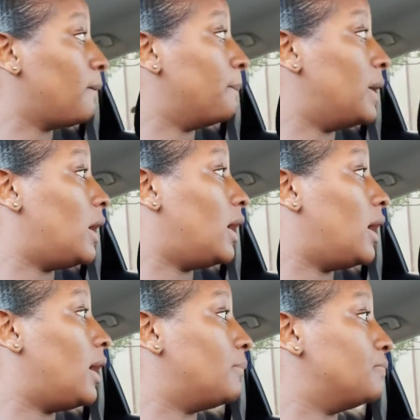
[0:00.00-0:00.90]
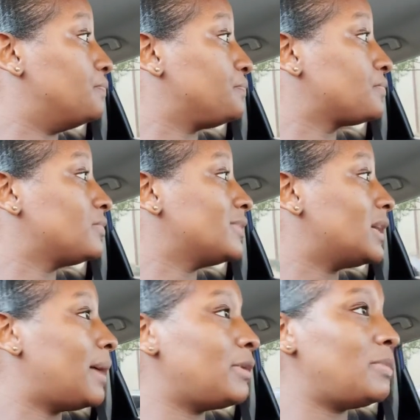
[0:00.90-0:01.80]
But um,
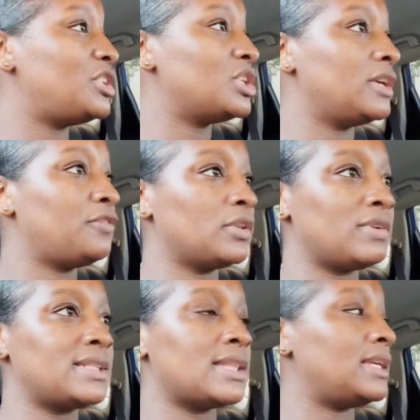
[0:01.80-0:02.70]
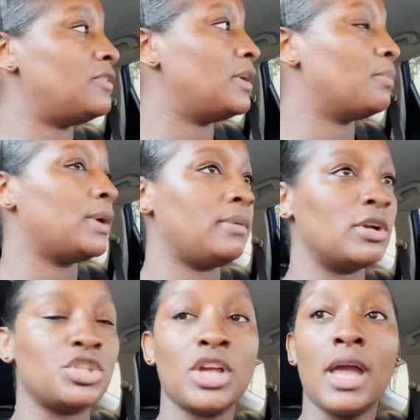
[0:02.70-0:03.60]
I'm gonna be chilling for the rest of the evening pretty much.